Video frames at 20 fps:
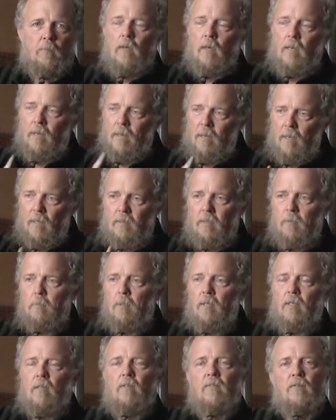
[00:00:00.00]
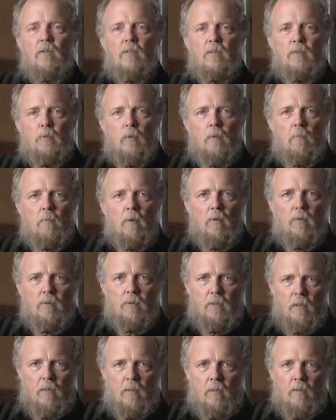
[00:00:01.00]
not to be confused with a
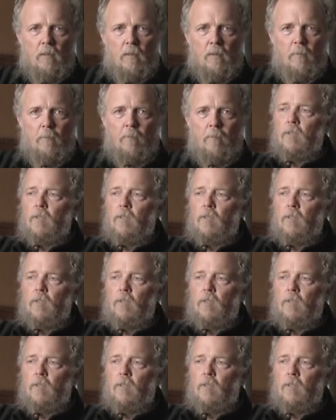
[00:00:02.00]
motorcycle club.